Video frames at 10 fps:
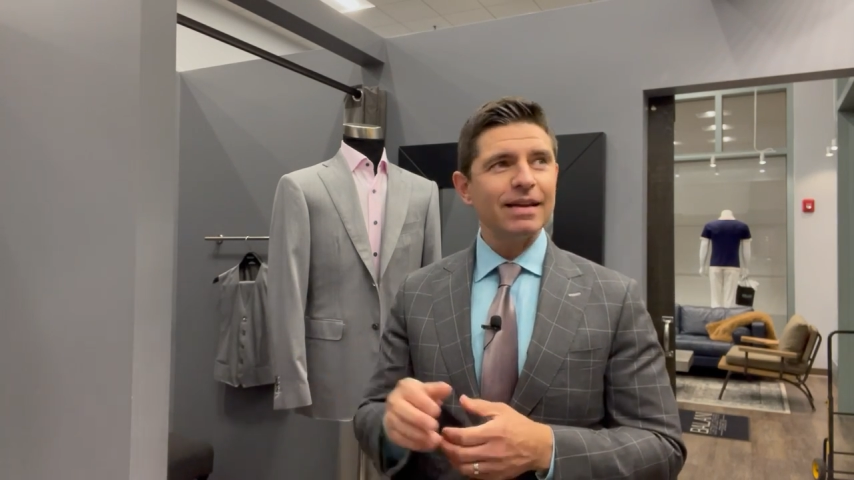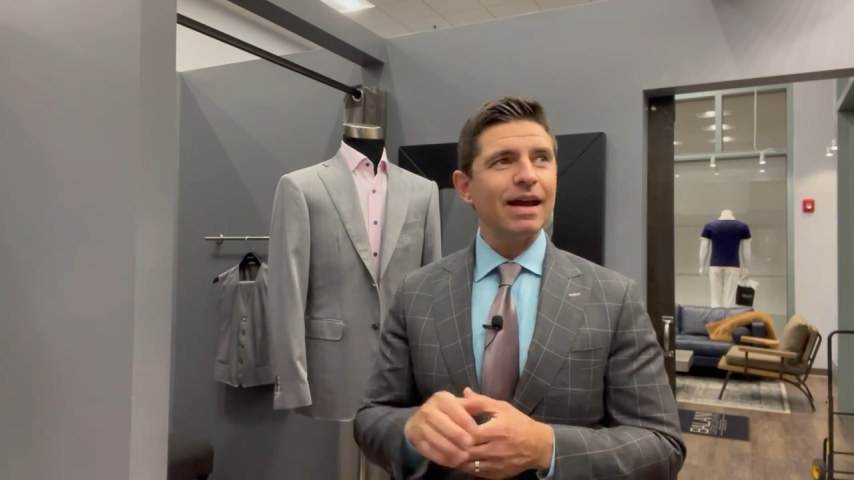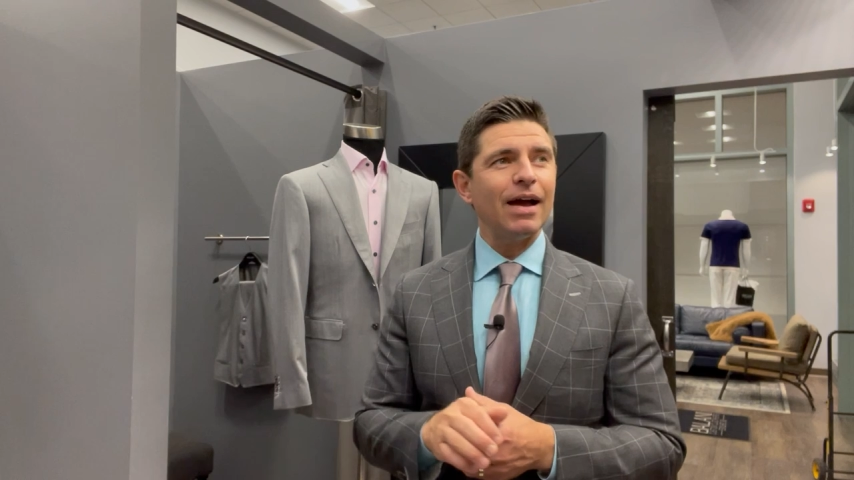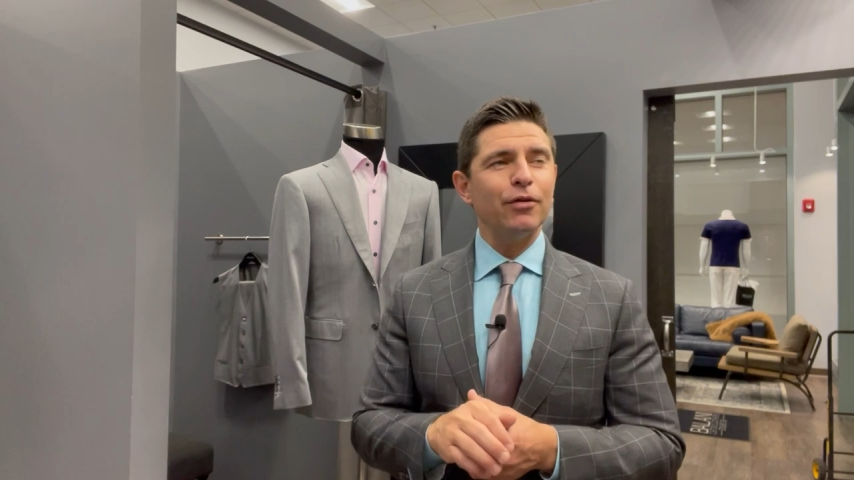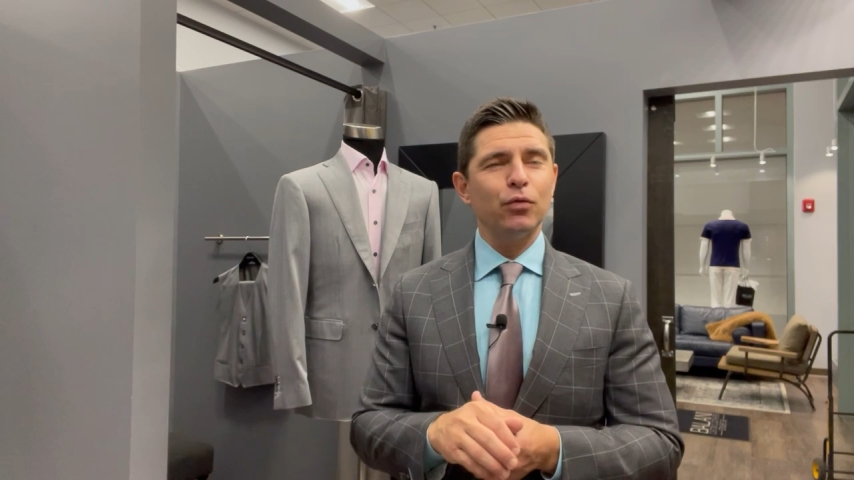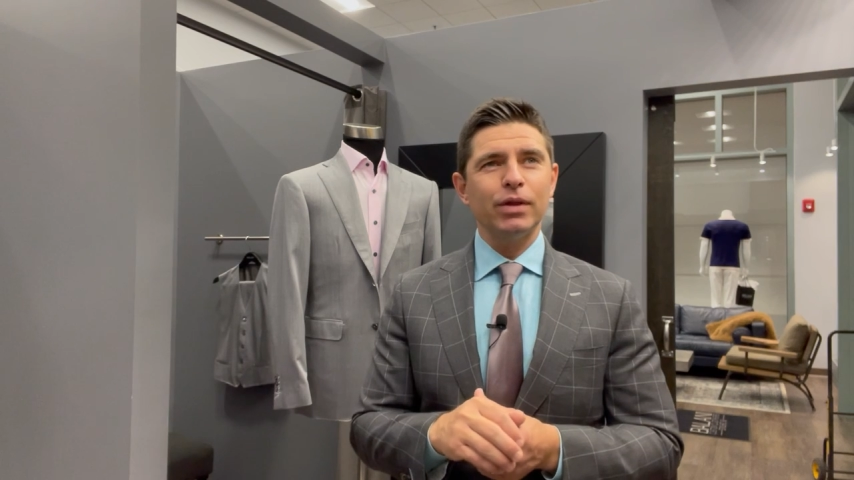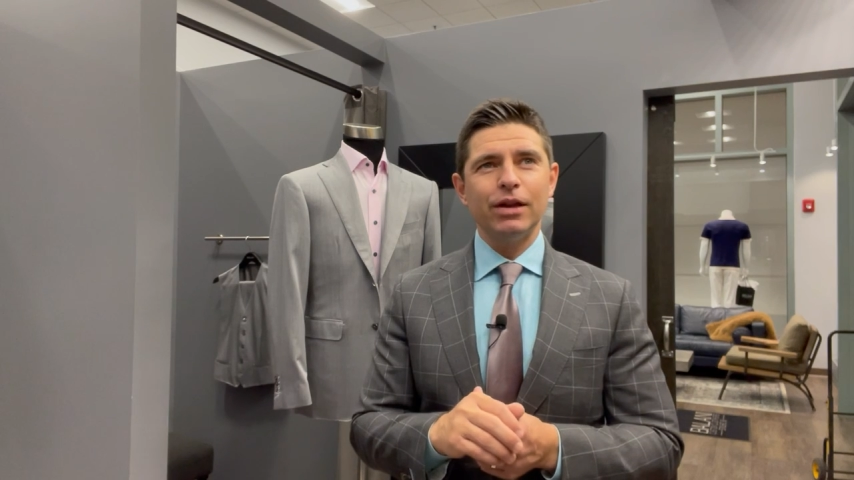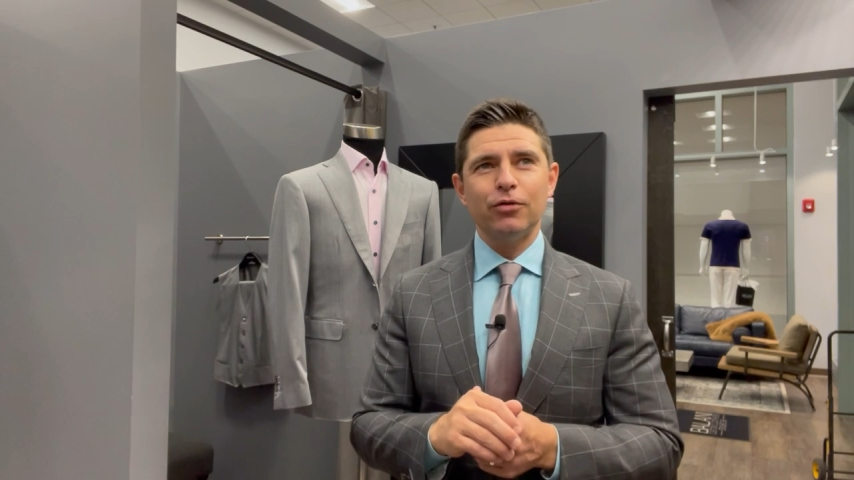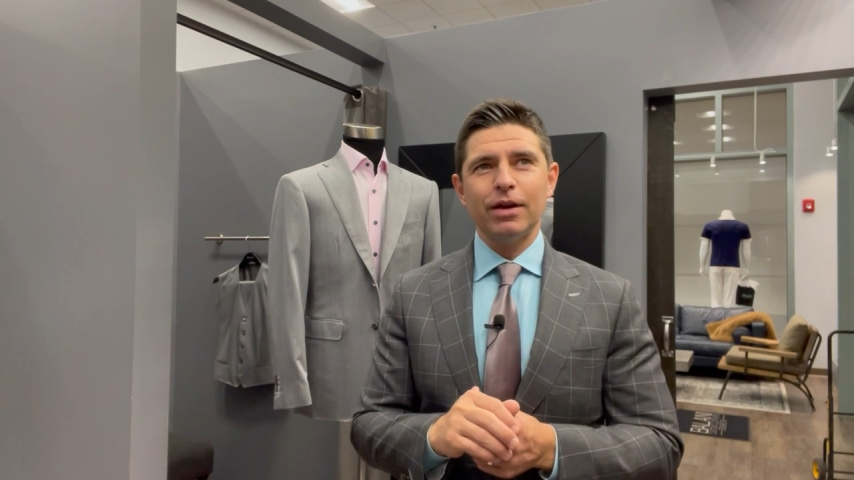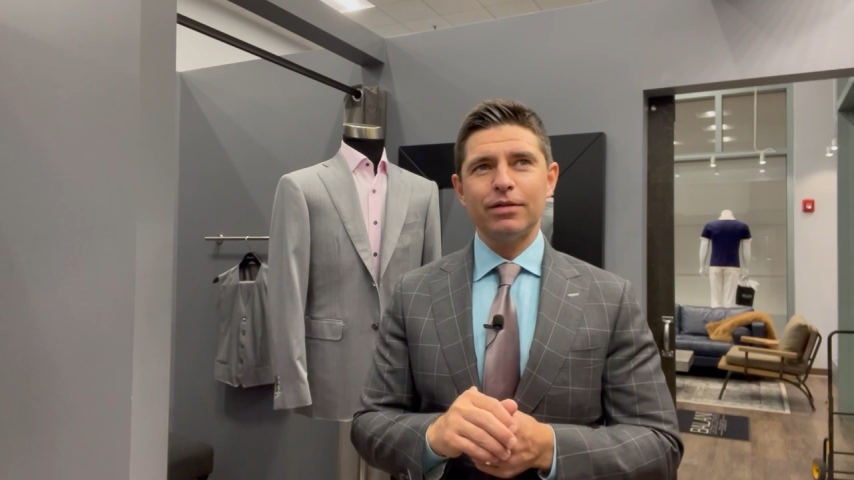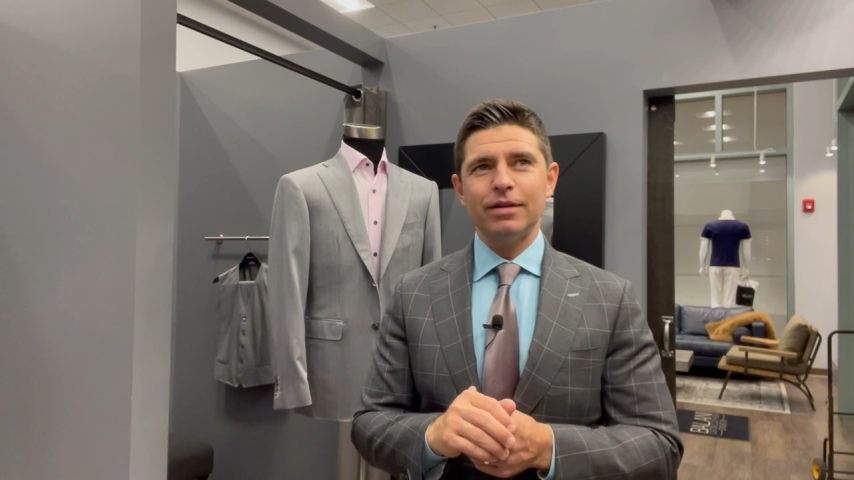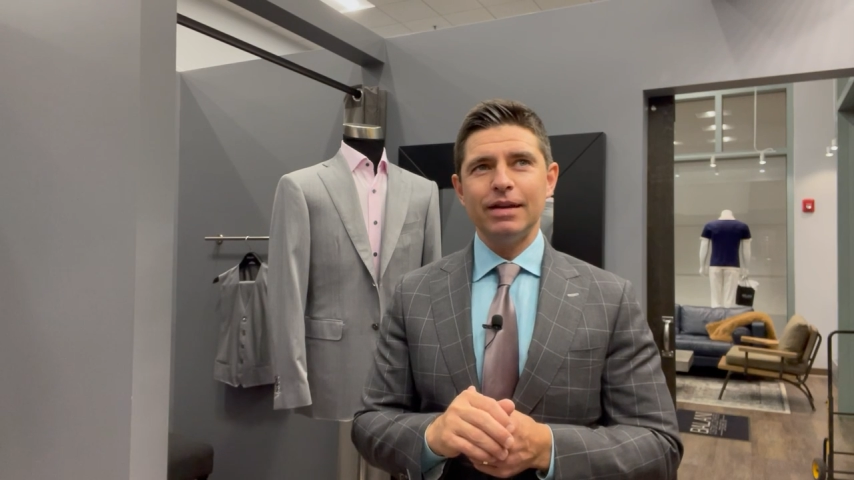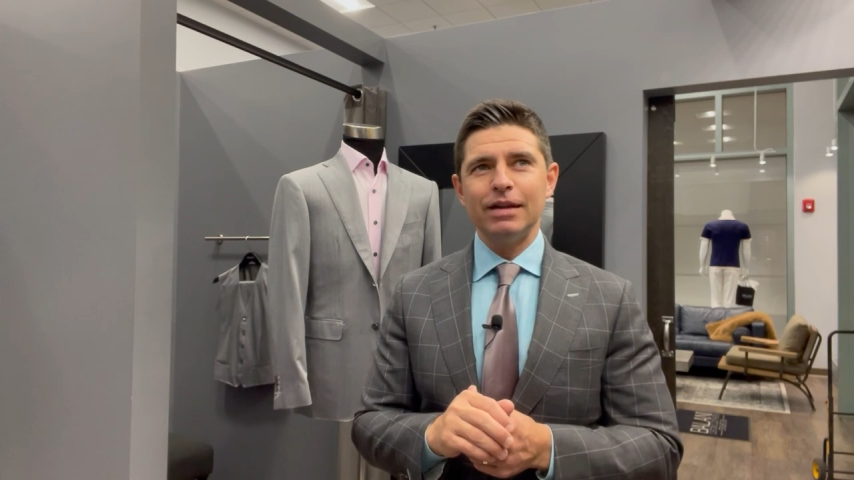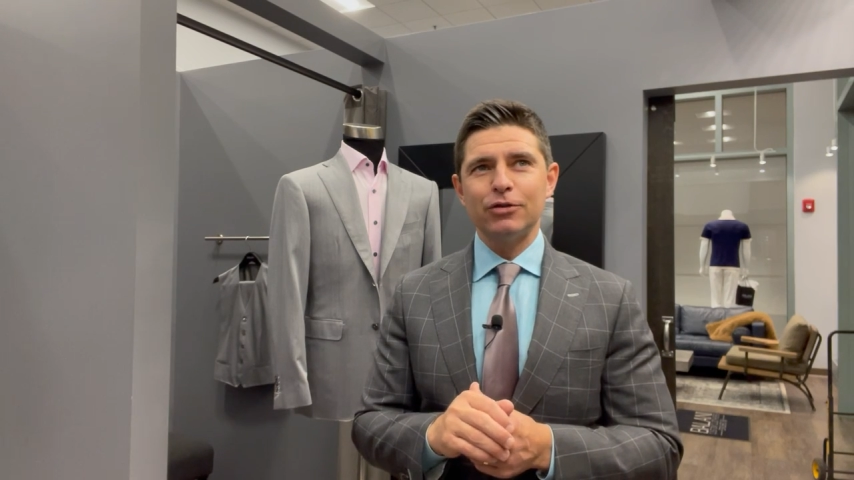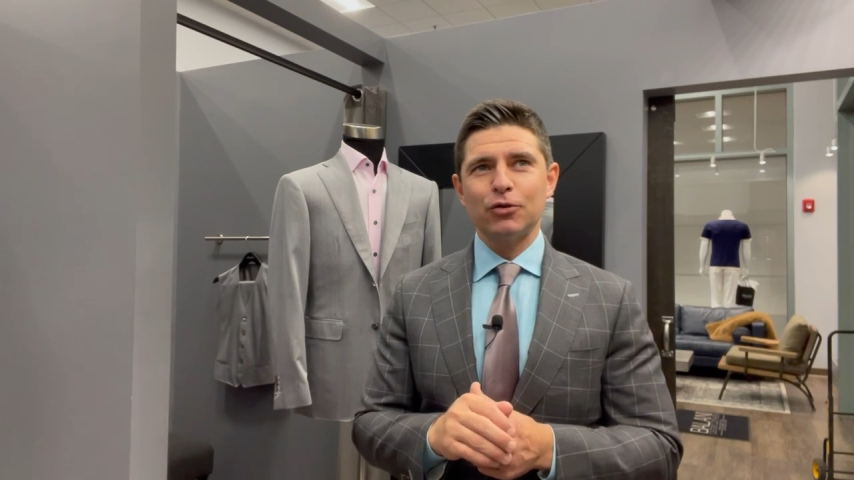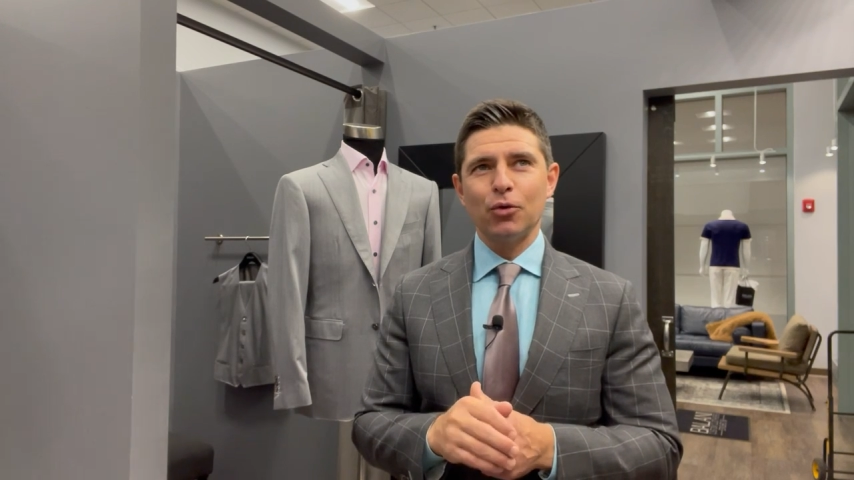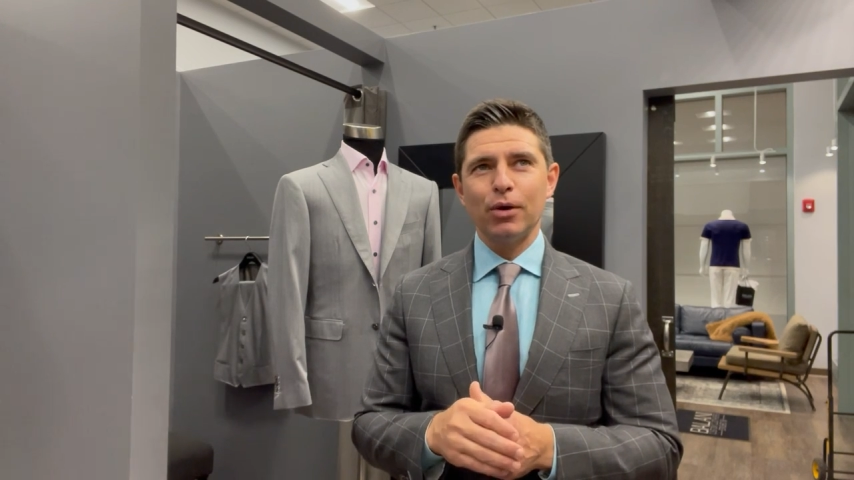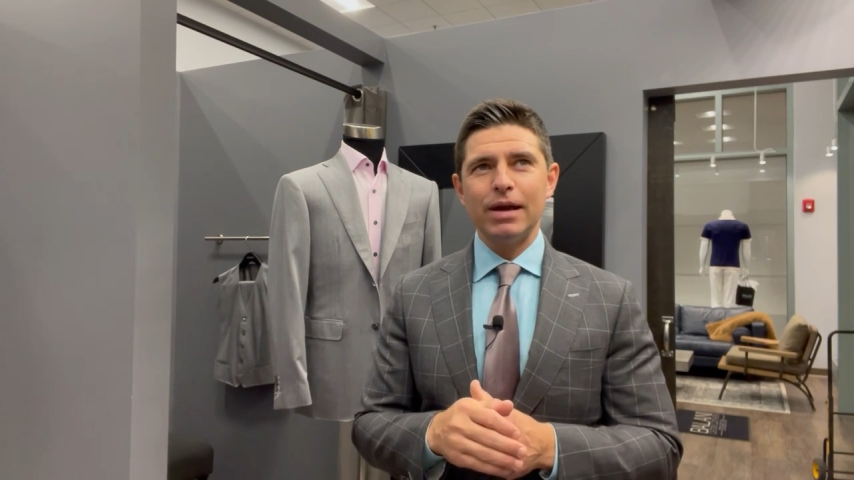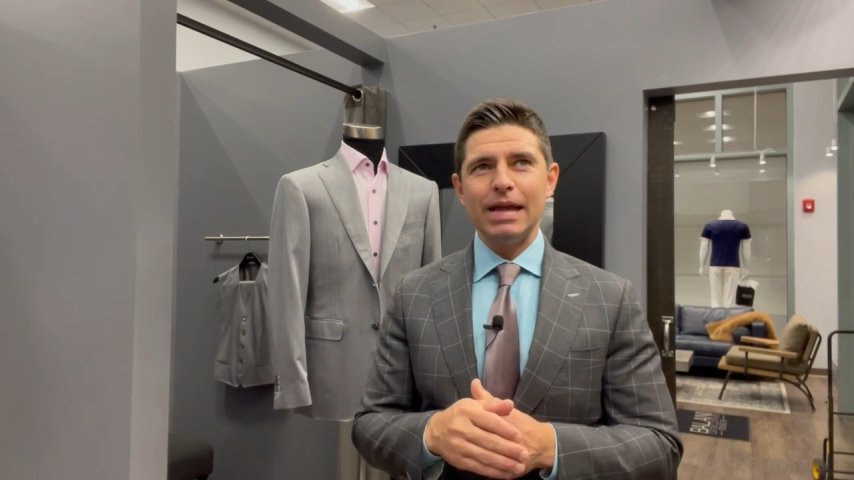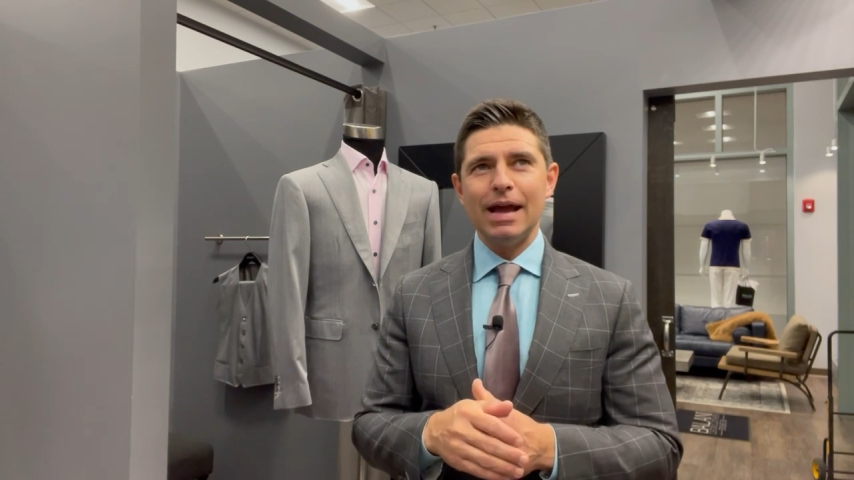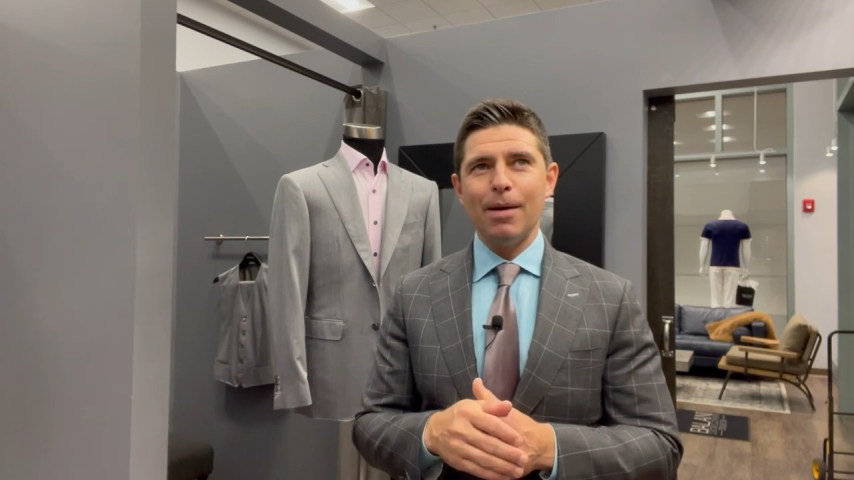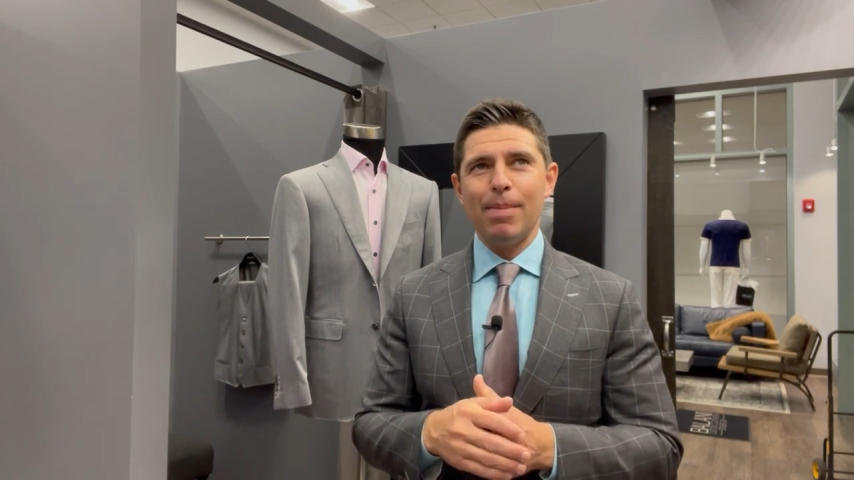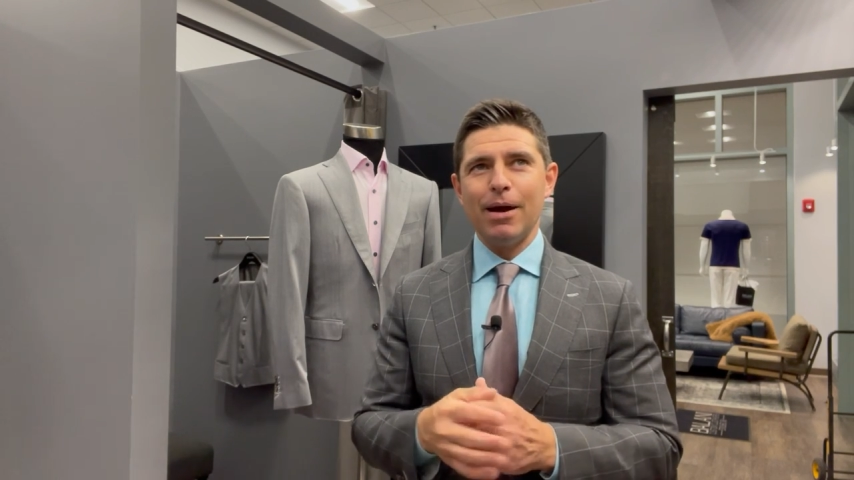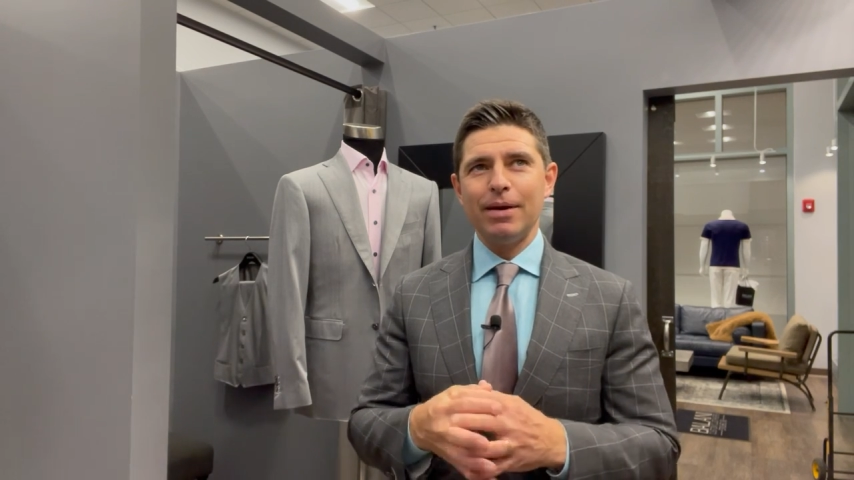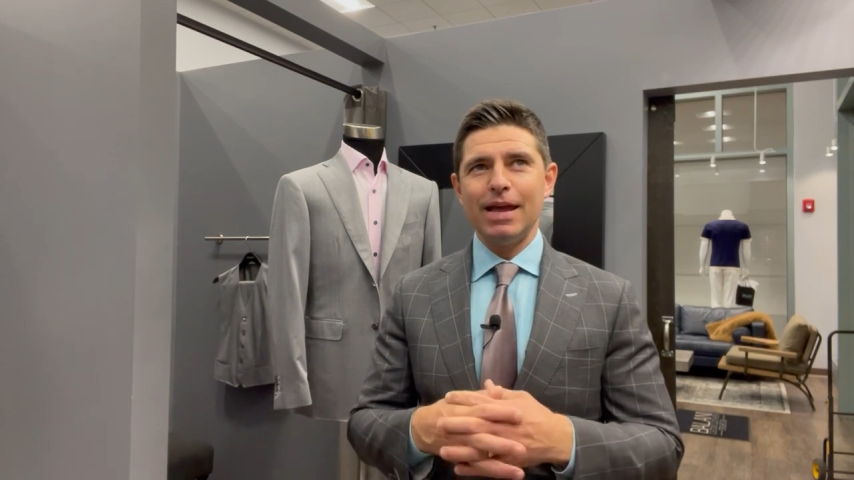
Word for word: Uh, there's a really interesting story about